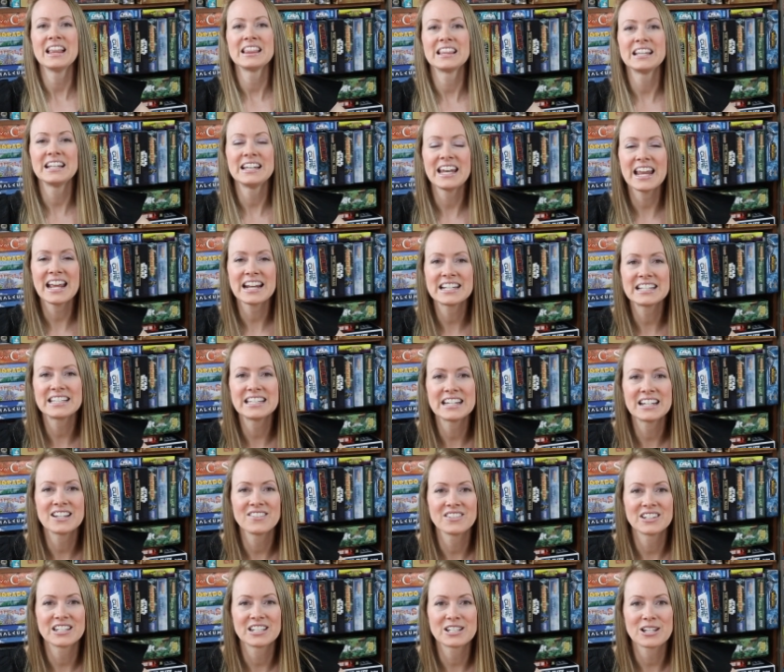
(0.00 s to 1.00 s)
The next thing
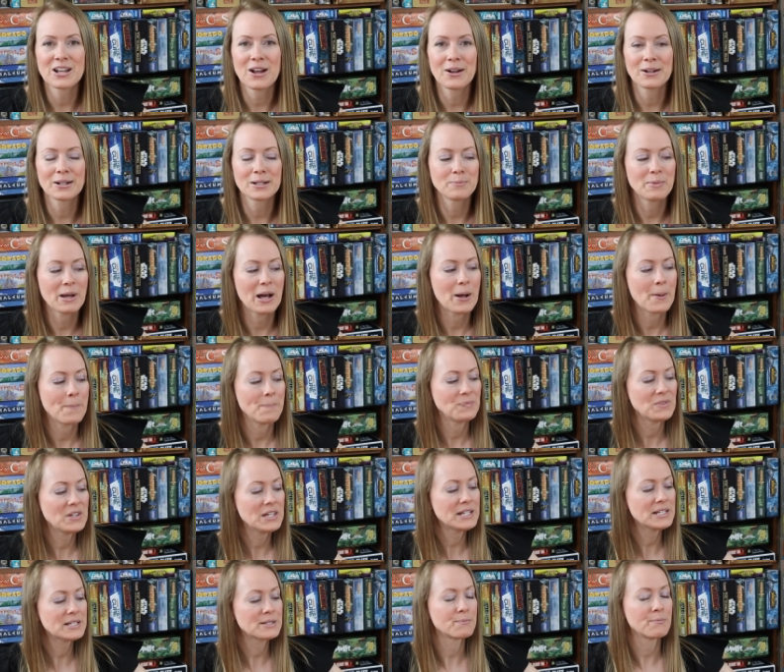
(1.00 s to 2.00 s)
I'm going to talk about
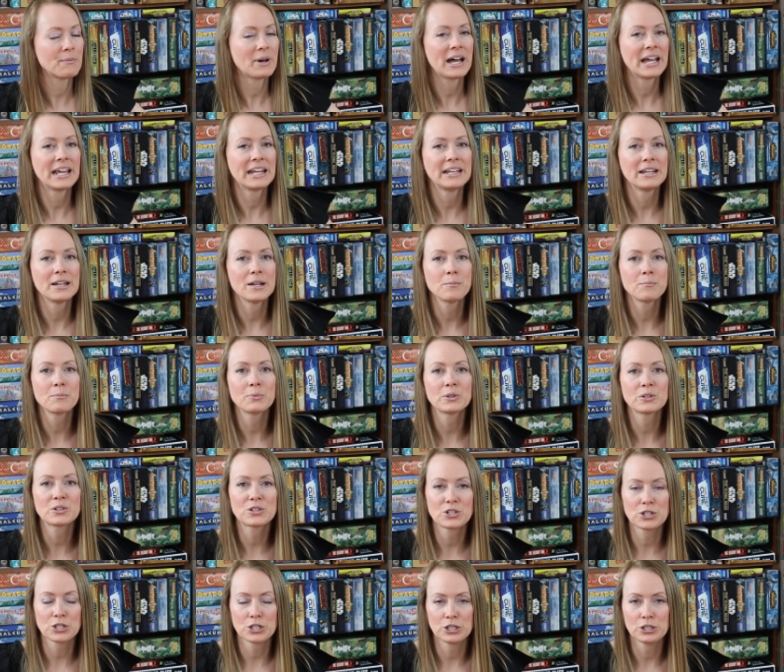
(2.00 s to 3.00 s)
is my number
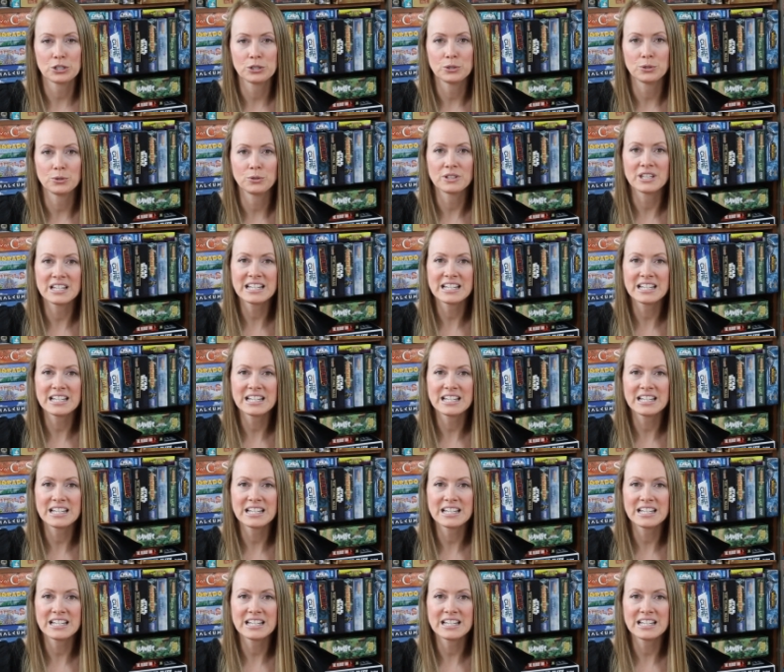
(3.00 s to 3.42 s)
two.